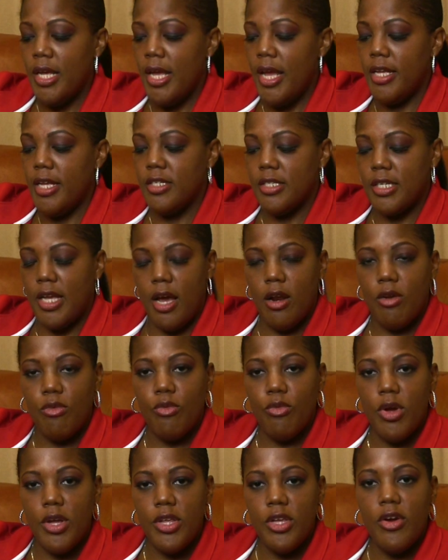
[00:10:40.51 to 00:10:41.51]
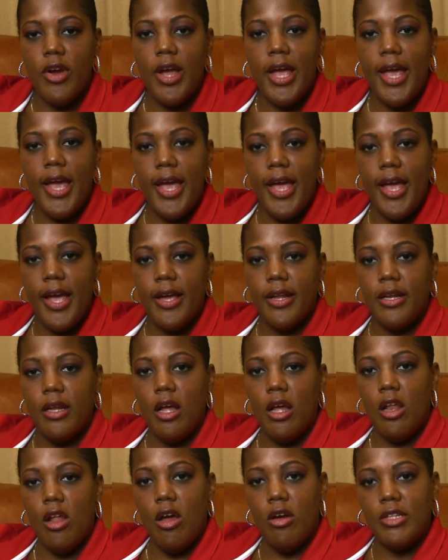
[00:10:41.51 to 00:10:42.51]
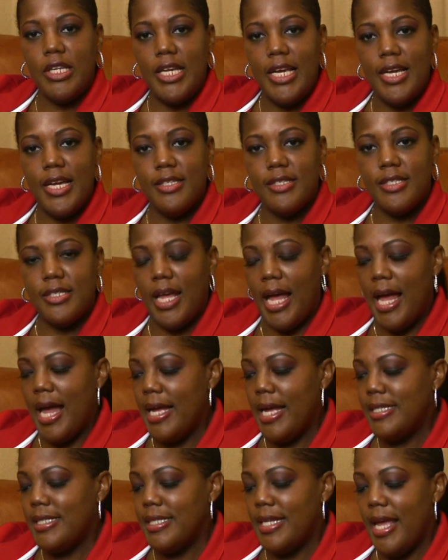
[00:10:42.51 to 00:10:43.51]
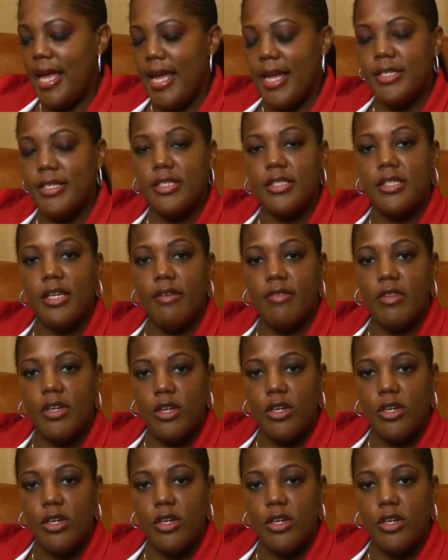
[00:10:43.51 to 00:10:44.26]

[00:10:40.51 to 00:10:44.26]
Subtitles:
and just kind of run your hand along the insides and edges of the